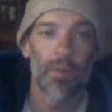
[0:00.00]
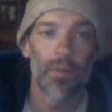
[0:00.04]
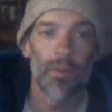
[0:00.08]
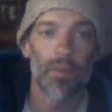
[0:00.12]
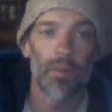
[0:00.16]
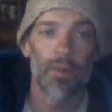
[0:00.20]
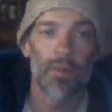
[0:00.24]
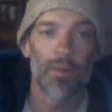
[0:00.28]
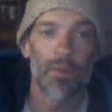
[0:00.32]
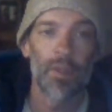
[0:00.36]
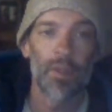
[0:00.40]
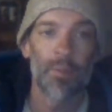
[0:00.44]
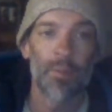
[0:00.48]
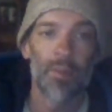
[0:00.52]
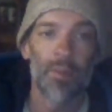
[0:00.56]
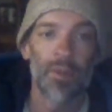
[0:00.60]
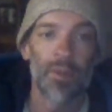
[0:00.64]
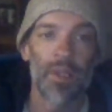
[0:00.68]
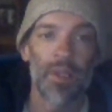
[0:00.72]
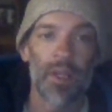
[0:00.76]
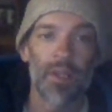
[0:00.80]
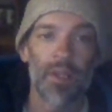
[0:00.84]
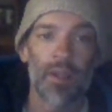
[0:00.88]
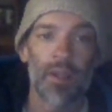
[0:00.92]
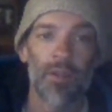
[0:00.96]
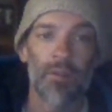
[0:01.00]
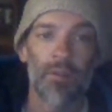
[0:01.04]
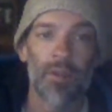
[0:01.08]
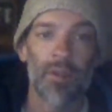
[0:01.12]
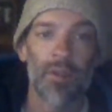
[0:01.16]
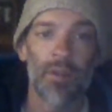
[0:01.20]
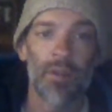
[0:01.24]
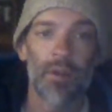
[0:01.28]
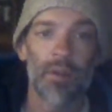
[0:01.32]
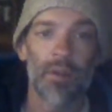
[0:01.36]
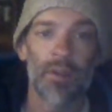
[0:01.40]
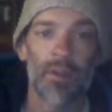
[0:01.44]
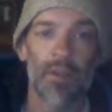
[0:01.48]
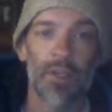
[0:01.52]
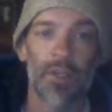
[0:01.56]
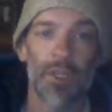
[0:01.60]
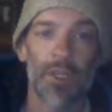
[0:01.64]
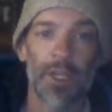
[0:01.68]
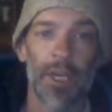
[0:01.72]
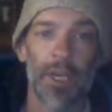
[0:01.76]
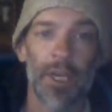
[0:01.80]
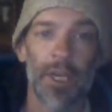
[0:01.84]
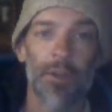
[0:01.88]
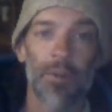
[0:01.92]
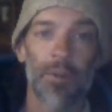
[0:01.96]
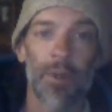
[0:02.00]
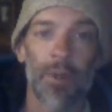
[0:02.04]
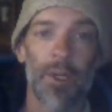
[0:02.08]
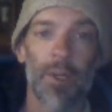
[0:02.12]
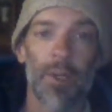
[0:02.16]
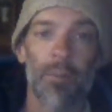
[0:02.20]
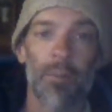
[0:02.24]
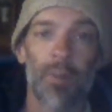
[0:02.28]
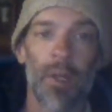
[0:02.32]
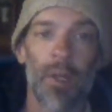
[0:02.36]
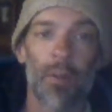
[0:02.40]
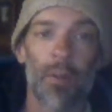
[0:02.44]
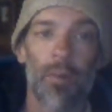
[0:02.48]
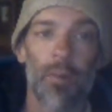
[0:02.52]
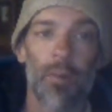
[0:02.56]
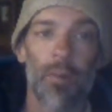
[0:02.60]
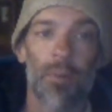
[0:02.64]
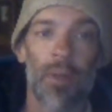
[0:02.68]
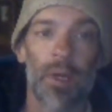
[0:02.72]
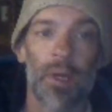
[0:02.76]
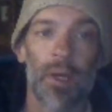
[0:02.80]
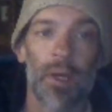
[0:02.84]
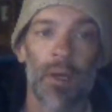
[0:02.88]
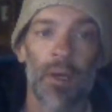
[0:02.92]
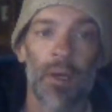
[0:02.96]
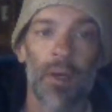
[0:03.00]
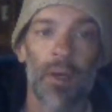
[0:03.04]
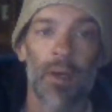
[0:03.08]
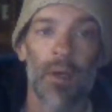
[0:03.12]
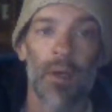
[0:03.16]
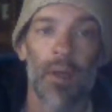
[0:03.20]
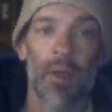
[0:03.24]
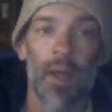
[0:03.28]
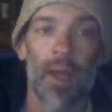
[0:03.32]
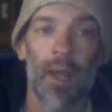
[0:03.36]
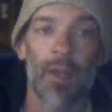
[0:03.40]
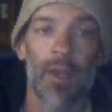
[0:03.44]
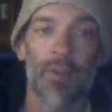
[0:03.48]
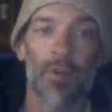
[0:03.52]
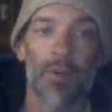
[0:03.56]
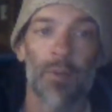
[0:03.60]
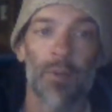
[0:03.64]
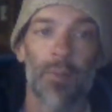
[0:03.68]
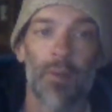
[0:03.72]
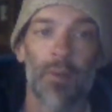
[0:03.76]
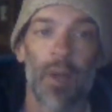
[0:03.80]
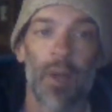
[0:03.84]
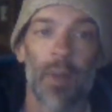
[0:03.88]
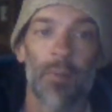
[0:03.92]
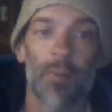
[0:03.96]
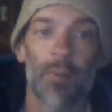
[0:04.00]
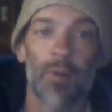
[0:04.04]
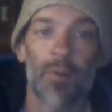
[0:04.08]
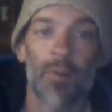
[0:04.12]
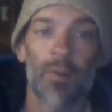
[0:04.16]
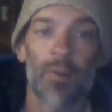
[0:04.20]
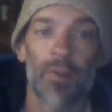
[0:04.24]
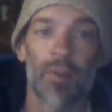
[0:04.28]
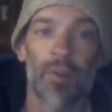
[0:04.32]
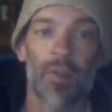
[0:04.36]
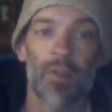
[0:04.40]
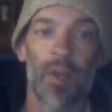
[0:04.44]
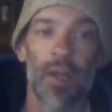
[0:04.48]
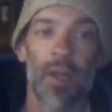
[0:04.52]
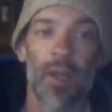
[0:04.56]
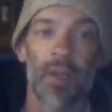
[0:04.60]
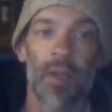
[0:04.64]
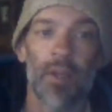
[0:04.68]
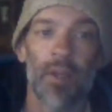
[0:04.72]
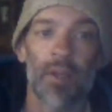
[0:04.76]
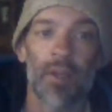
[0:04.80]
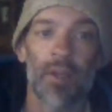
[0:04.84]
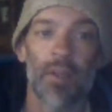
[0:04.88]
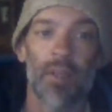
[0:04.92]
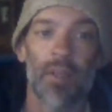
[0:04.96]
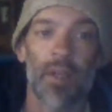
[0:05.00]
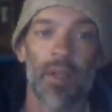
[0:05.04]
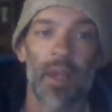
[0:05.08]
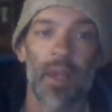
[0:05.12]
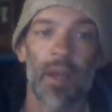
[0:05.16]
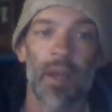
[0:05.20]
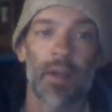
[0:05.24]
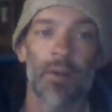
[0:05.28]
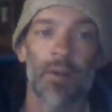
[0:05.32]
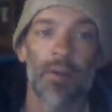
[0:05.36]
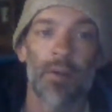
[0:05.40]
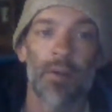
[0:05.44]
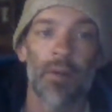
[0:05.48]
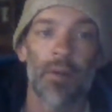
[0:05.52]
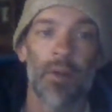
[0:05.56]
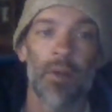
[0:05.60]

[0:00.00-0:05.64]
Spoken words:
She presented the results in January, blah, blah, blah, Astronomical Society in Seattle.